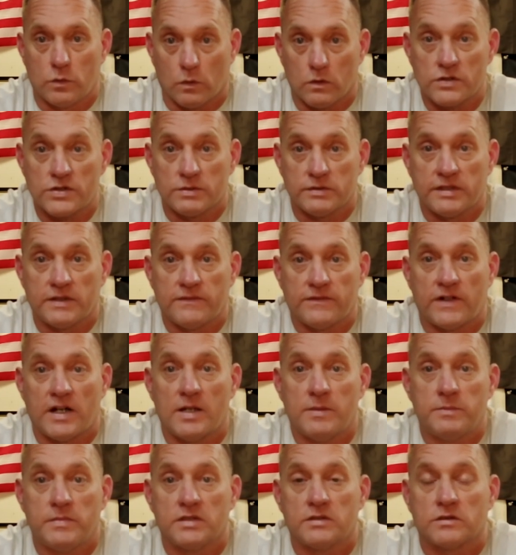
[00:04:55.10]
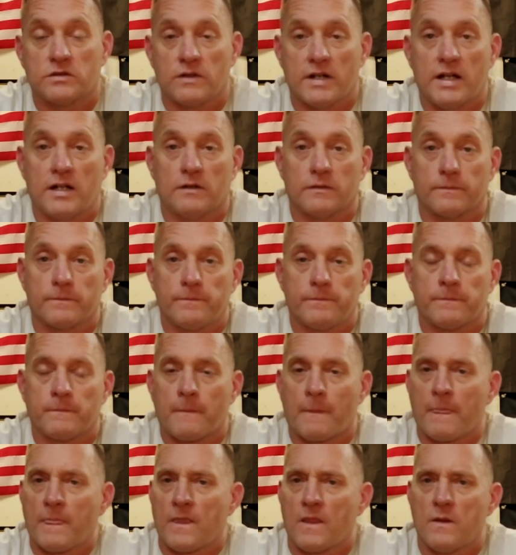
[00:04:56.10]
cordially find middle ground.
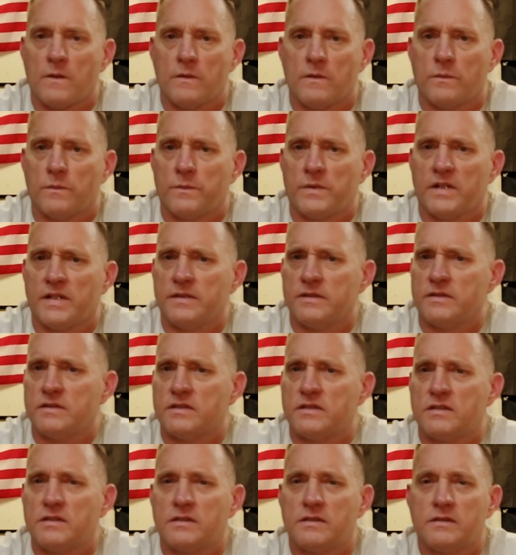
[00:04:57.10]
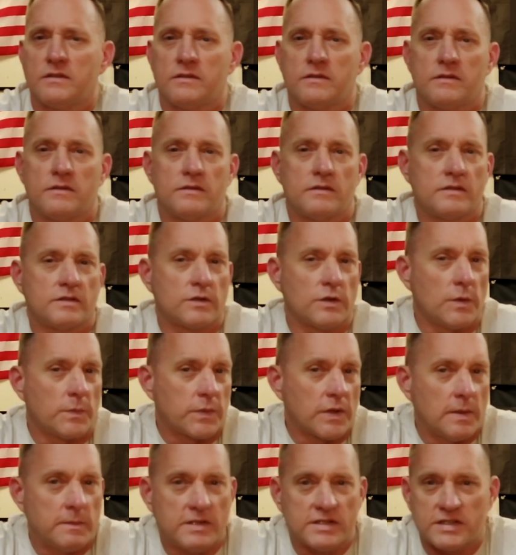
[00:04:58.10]
But so the
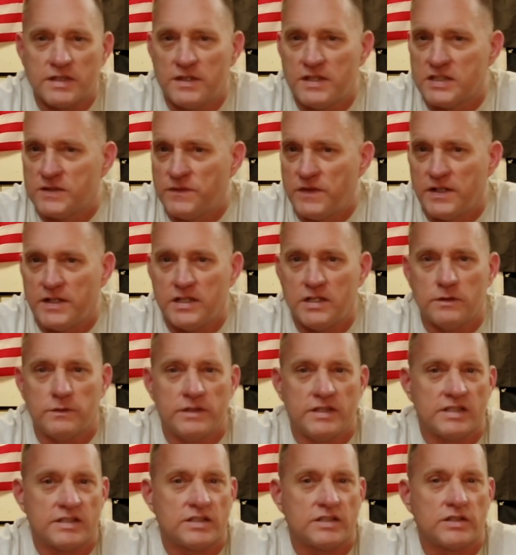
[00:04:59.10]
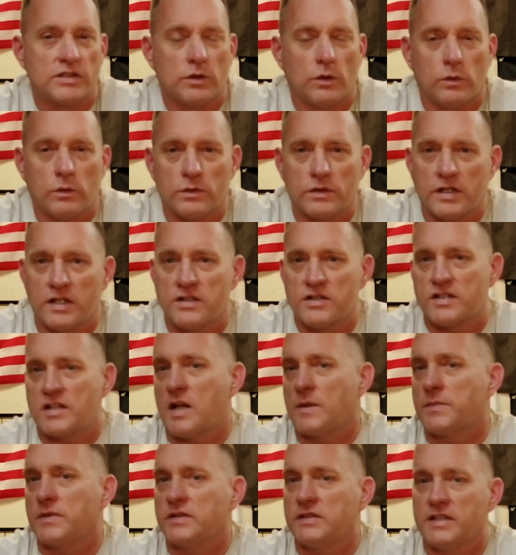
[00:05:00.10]
premise of this video is the whole gun
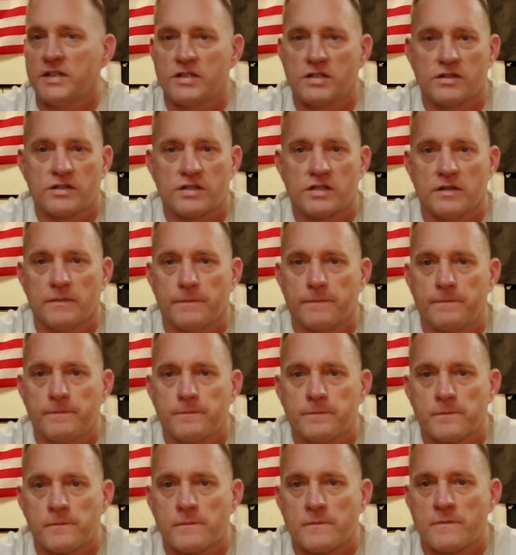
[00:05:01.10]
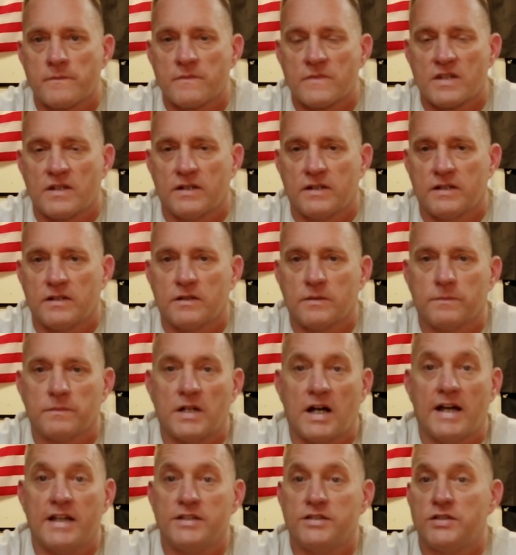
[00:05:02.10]
shop relationship.
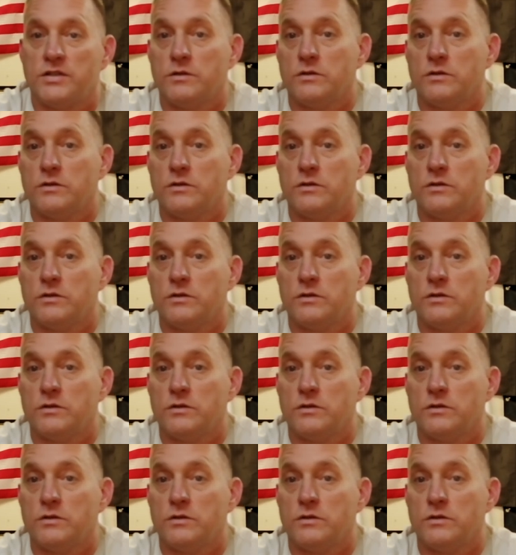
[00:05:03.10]
I